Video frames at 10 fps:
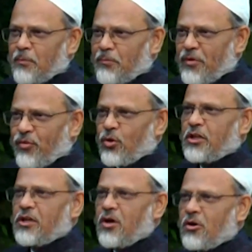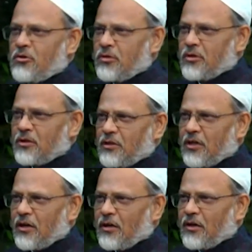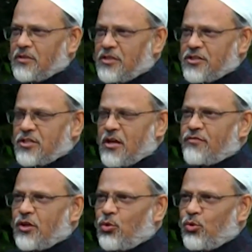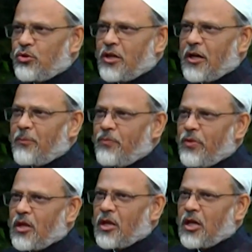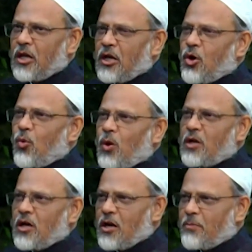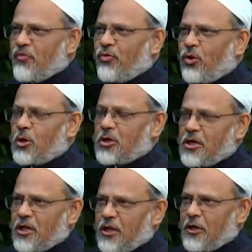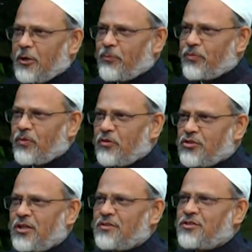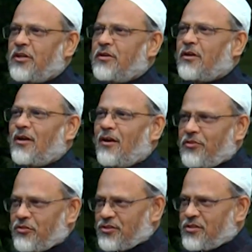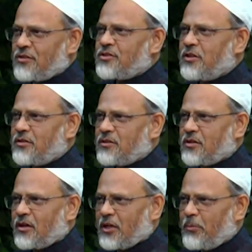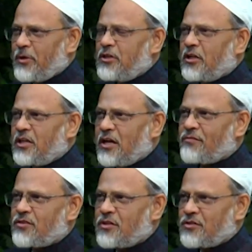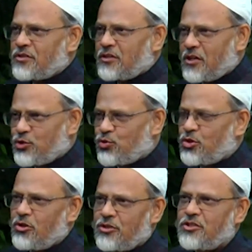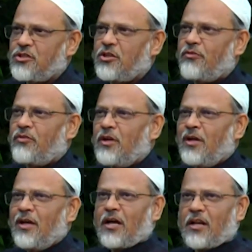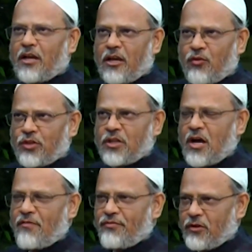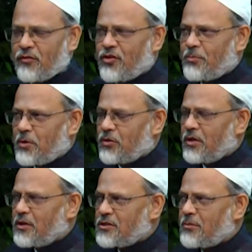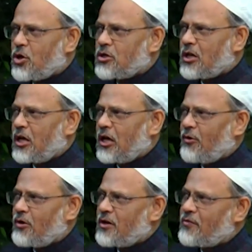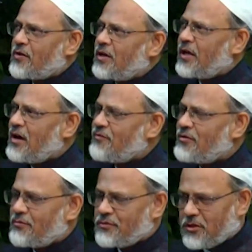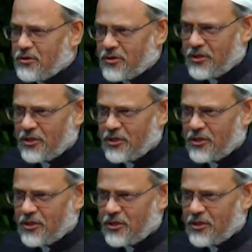before the dawn, just after noon time, 1 hour before the sunset, at the sunset, immediately after sunset, as you saw just now, and again within half an hour from now, that is about hour and a half after